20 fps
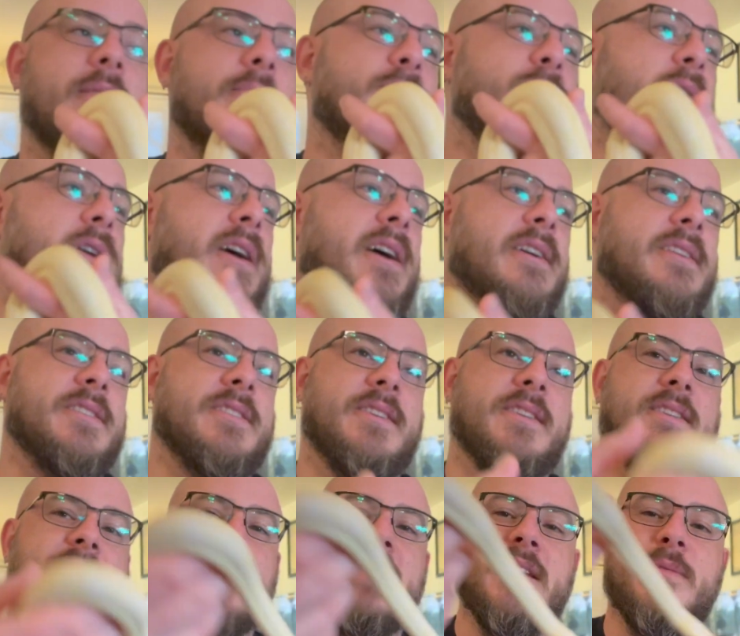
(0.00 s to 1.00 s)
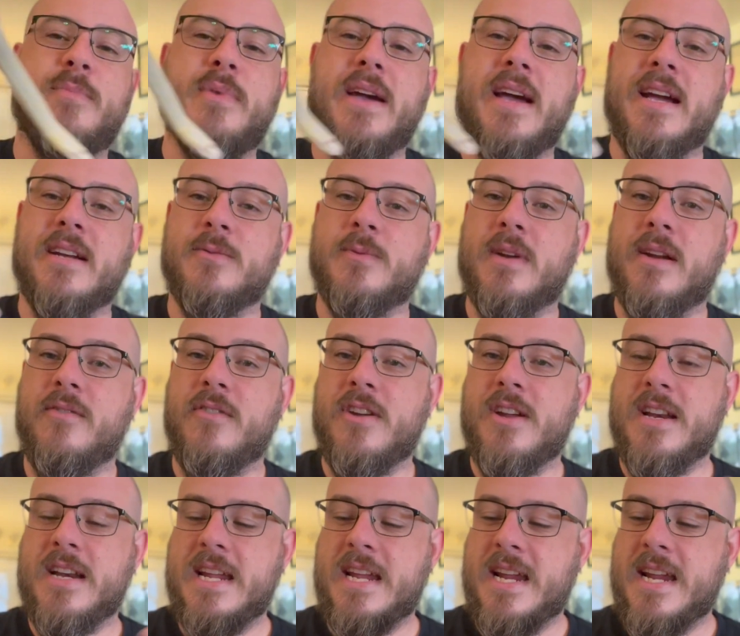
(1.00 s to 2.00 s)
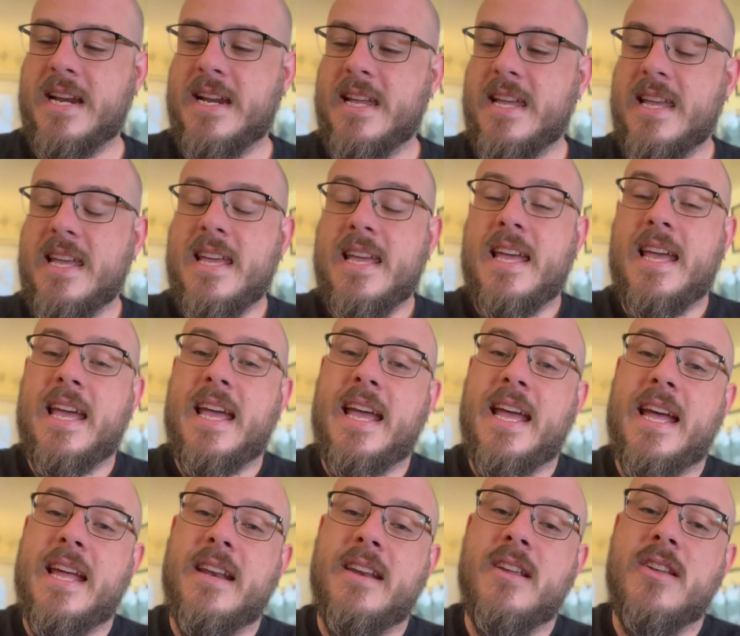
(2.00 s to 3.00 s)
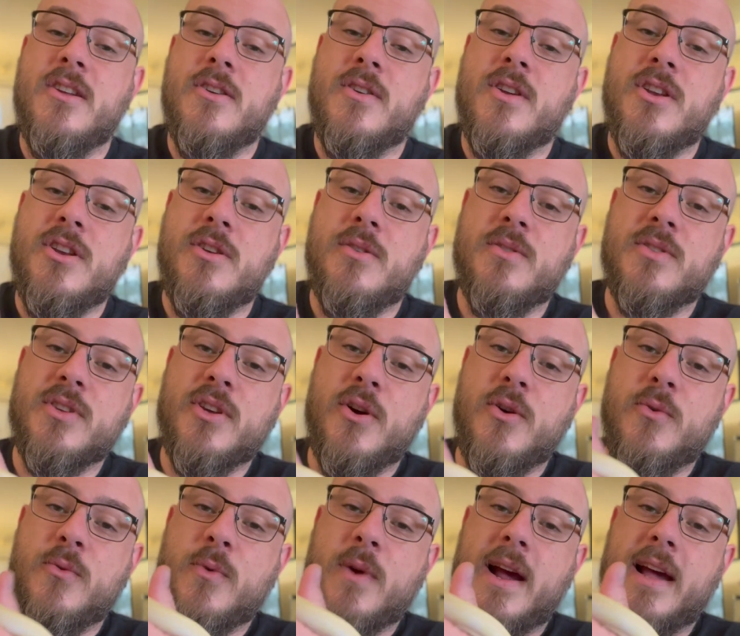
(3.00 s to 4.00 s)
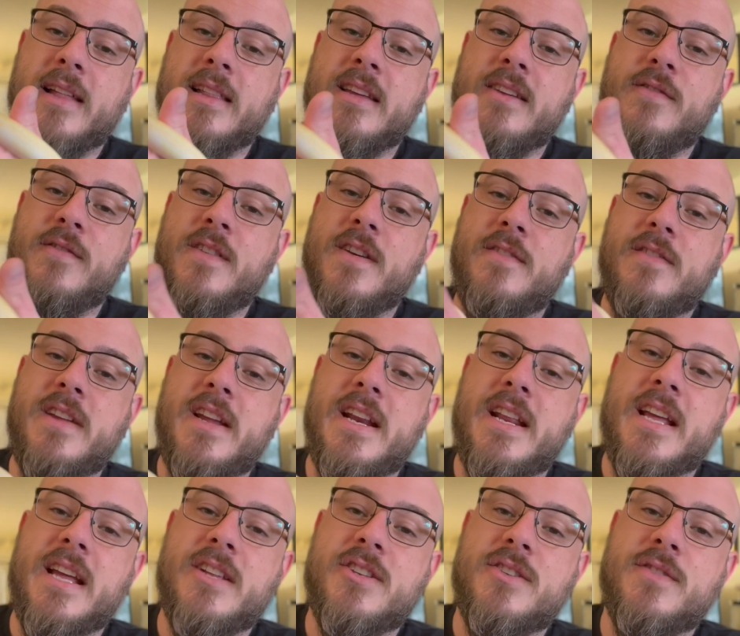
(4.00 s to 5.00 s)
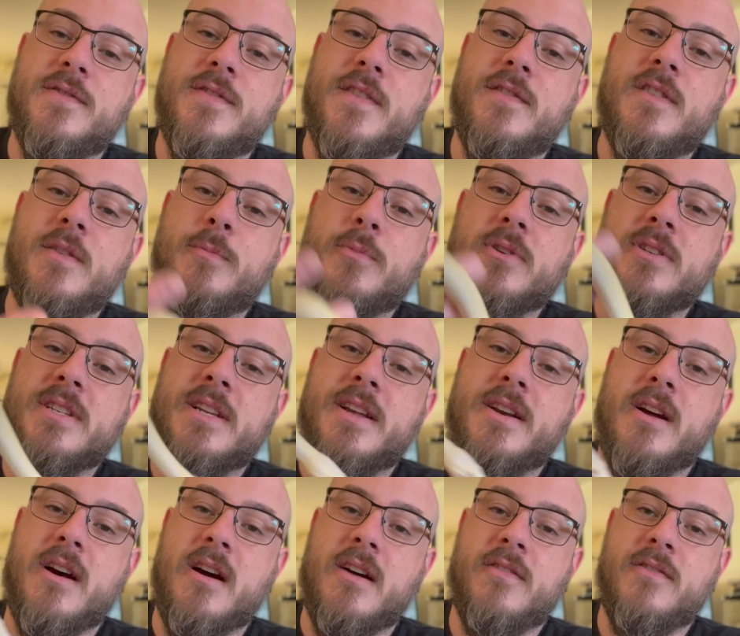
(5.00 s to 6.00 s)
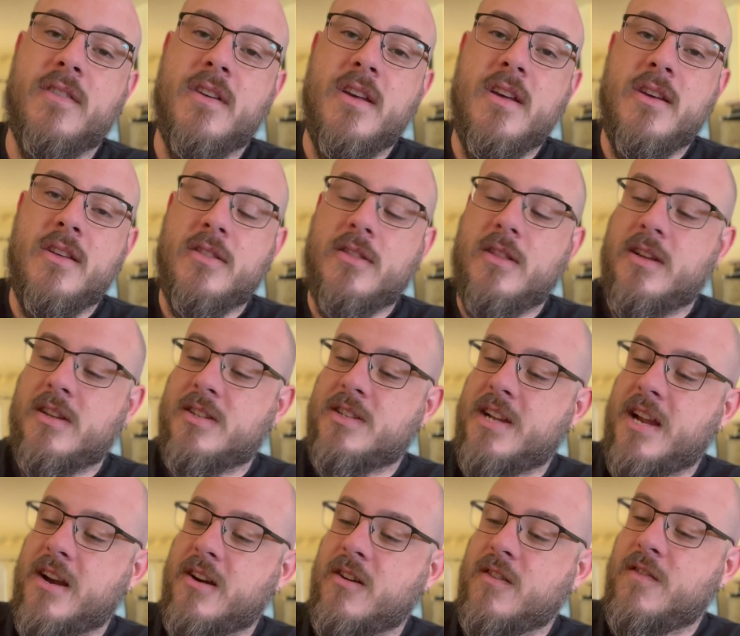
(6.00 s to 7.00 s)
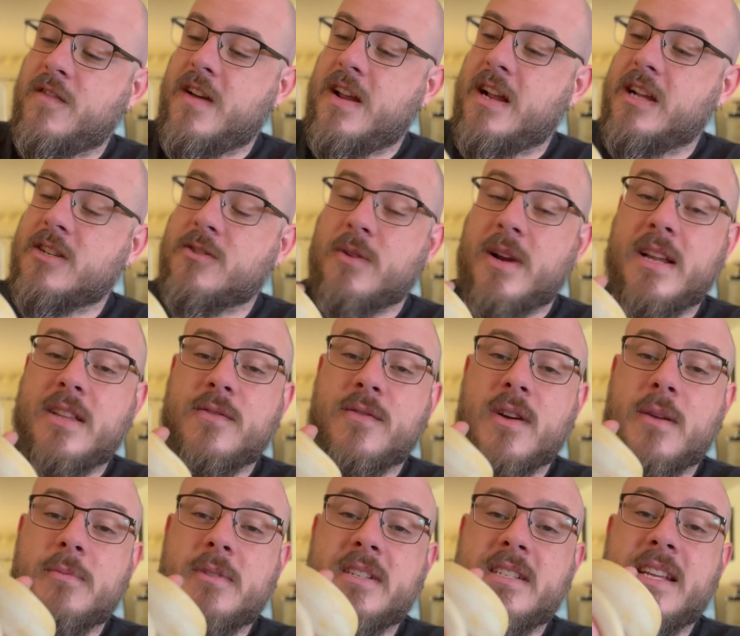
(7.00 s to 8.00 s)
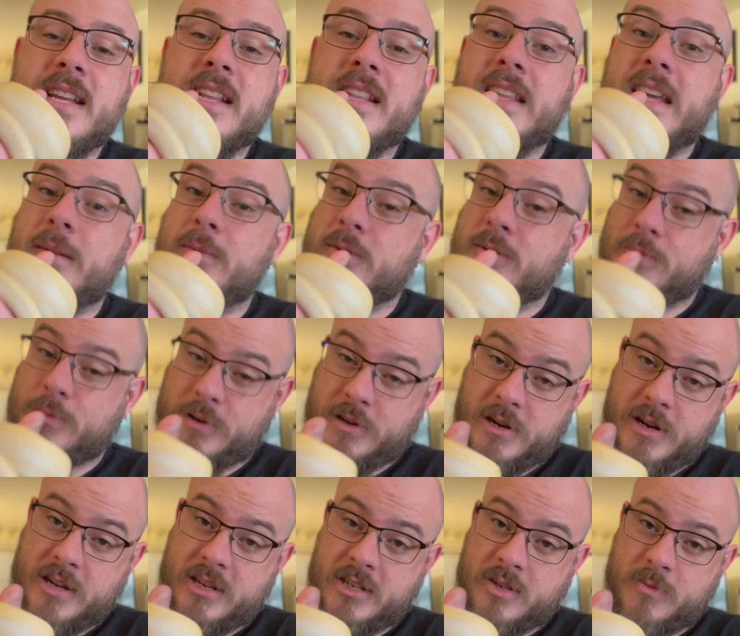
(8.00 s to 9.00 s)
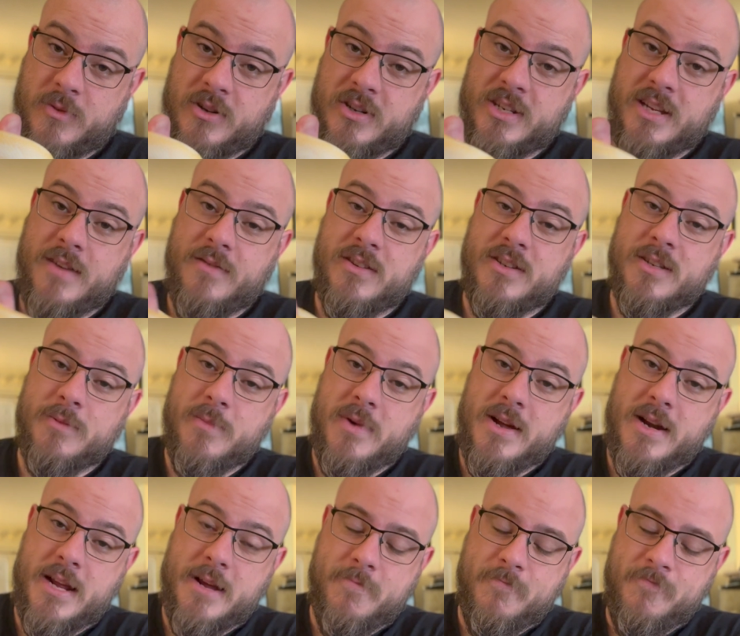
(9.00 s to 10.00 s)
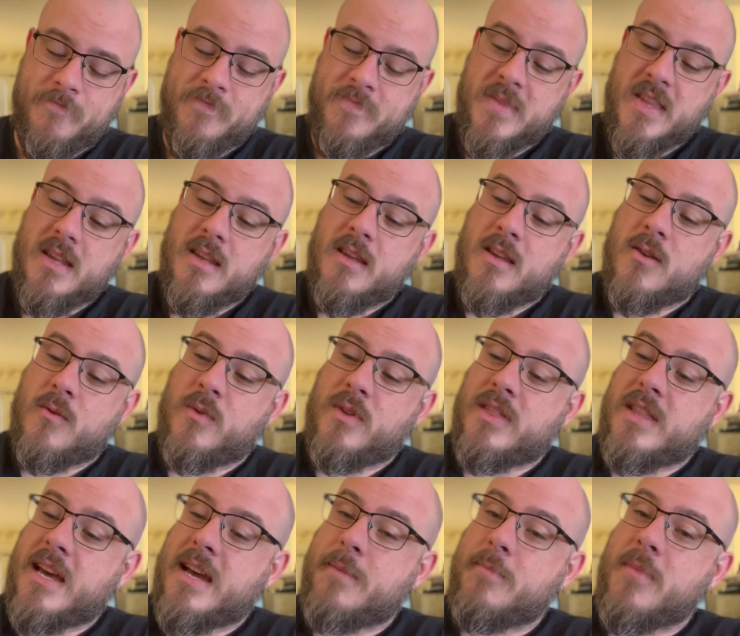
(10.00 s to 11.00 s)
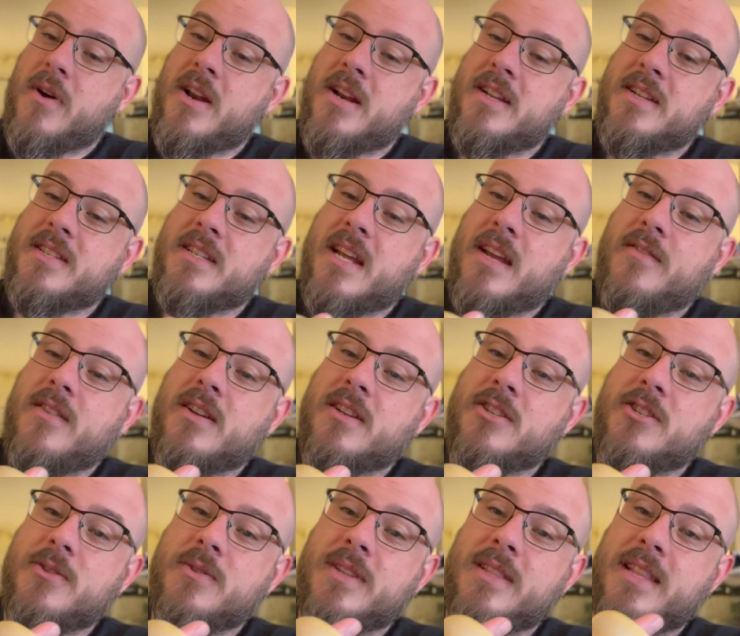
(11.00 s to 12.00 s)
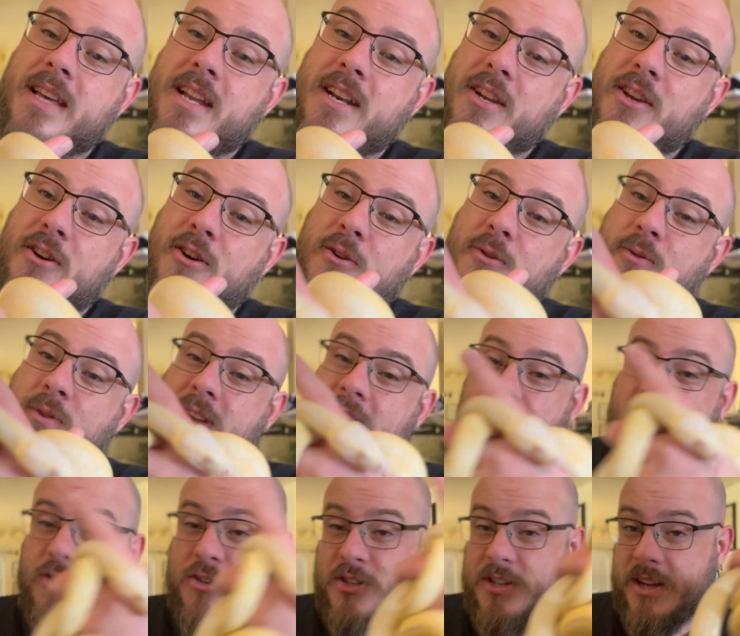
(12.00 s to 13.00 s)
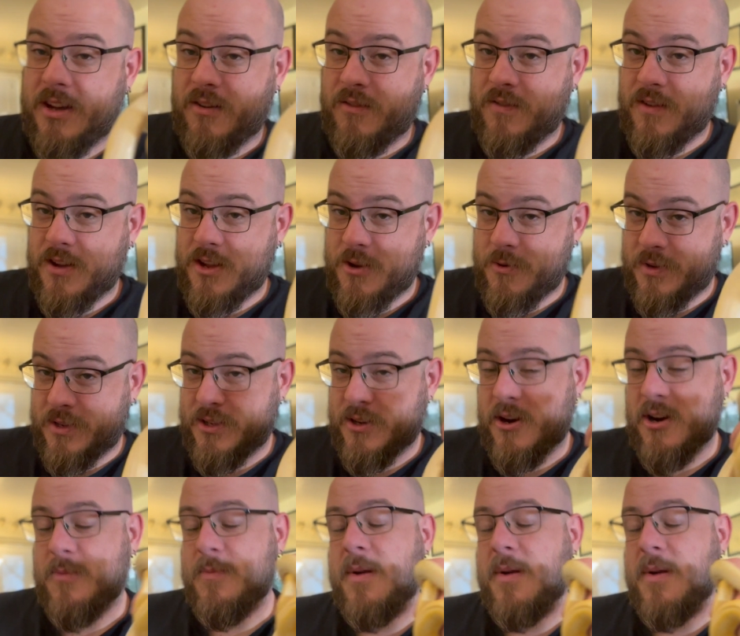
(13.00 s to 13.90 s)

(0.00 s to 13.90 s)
boxes, heat packs, whatever you need. And you can use code Riley50 to get you 50% off the standard FedEx rates for up to 10 labels per customer, save you some money. And with that money savings, you can then go get yourself a USARK